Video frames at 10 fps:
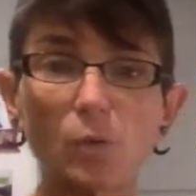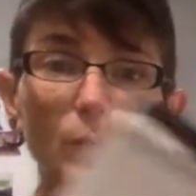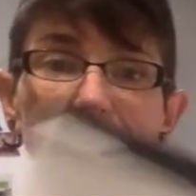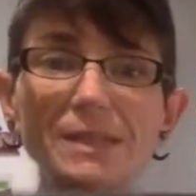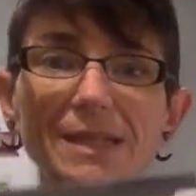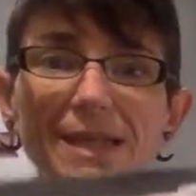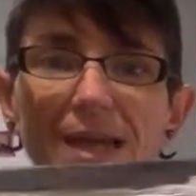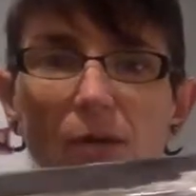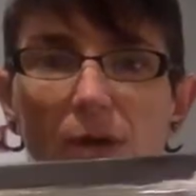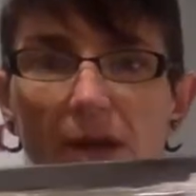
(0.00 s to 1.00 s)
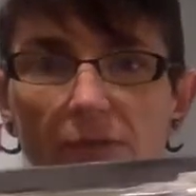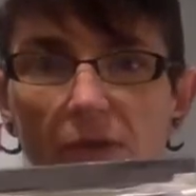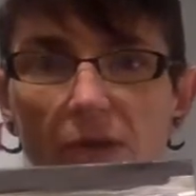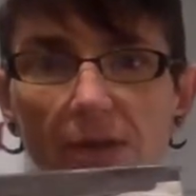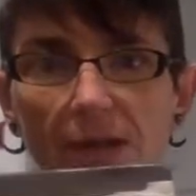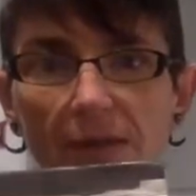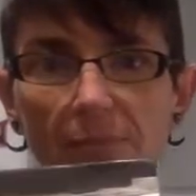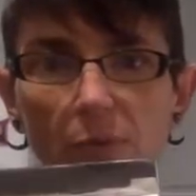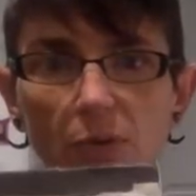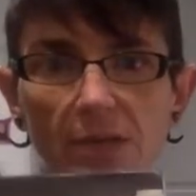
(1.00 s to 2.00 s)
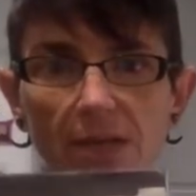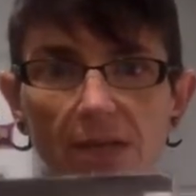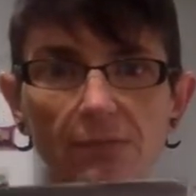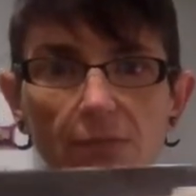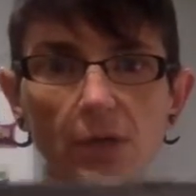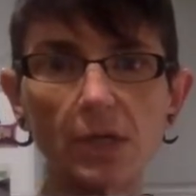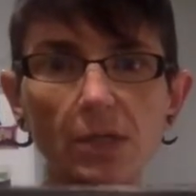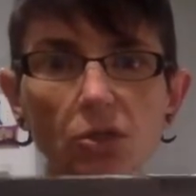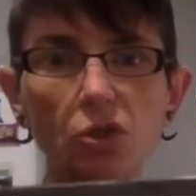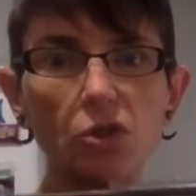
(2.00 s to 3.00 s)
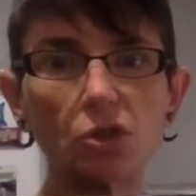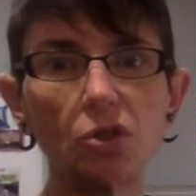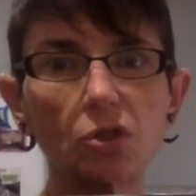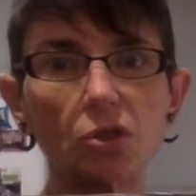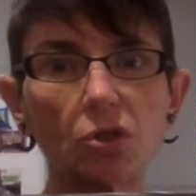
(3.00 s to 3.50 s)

written down everything that I've pulled out of the fridge.